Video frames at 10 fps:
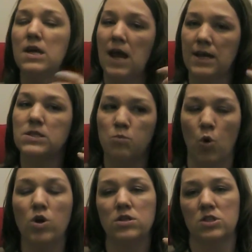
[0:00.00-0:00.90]
And it's
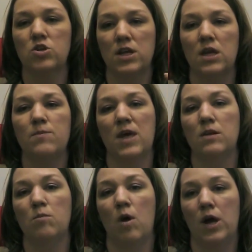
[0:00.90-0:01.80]
important to try to keep that
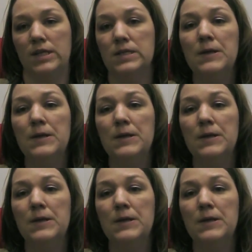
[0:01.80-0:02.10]
in mind.